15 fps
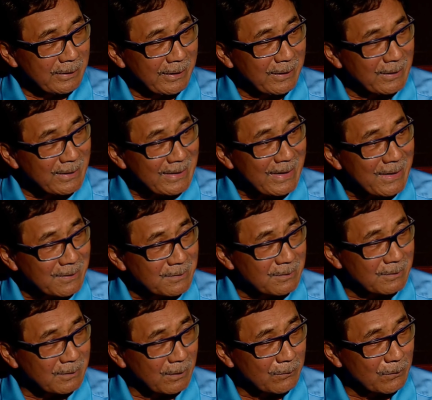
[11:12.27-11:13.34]
in the night
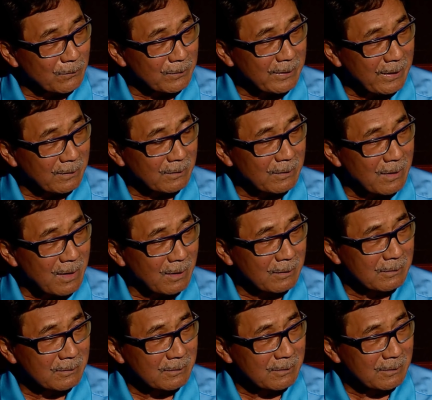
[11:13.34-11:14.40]
around 9 o'clock
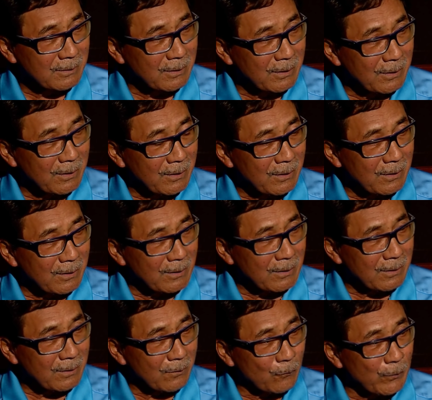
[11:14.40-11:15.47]

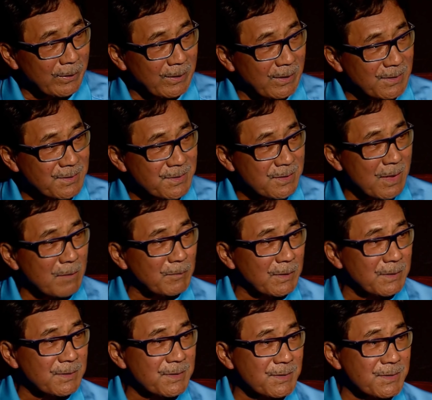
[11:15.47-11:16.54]
with a
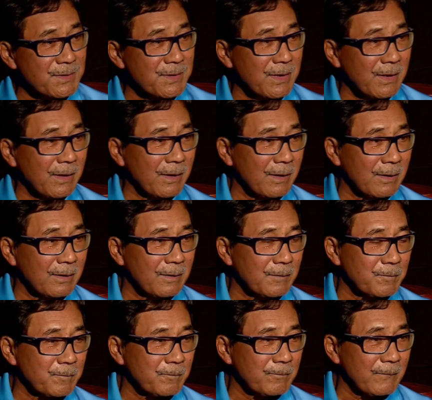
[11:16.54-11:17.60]
summons to say
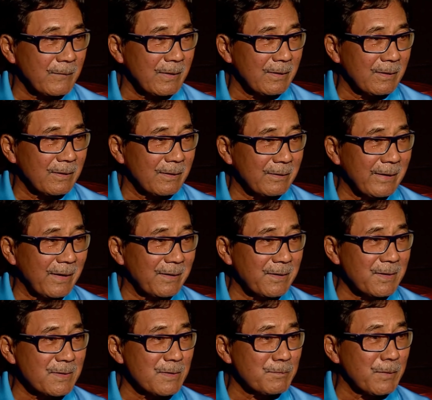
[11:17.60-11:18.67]
that
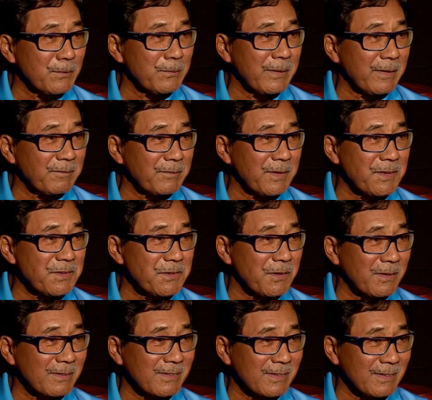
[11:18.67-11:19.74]
there's a Moravian
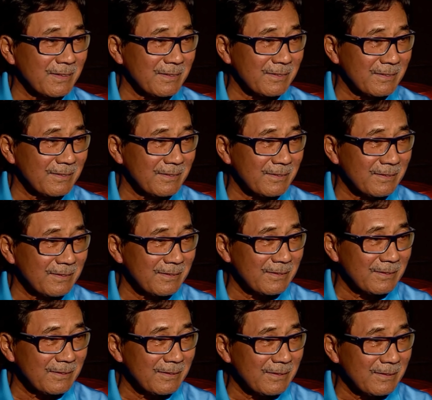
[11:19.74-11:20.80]
injunction
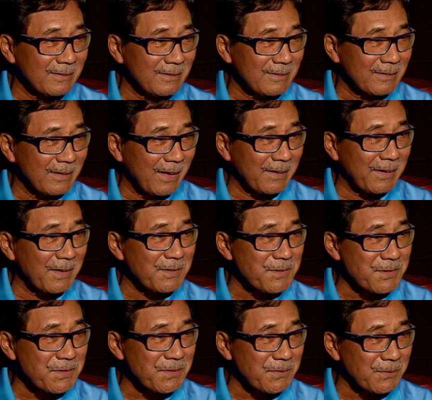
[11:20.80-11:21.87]

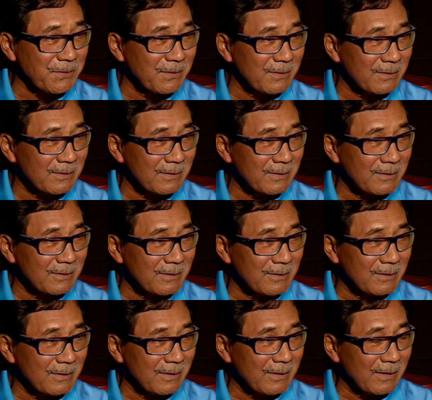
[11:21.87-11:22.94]
against you.
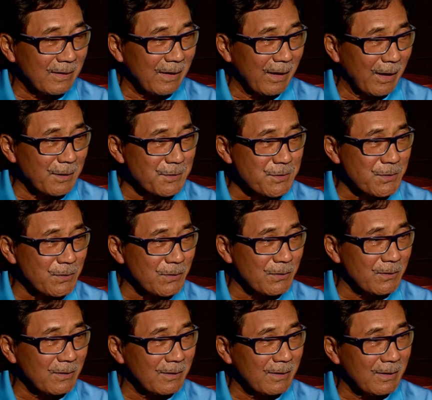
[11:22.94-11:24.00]
And
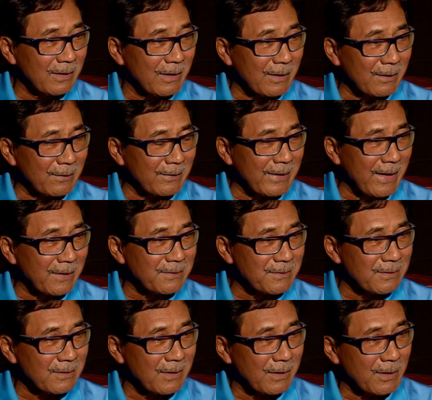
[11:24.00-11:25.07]
so that
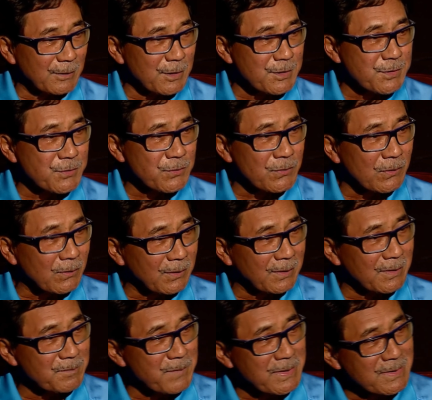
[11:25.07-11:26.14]
destroyed
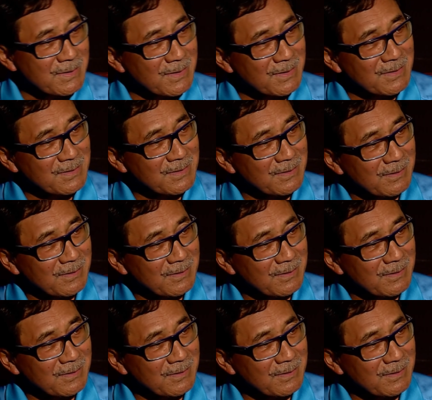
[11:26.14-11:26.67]
the business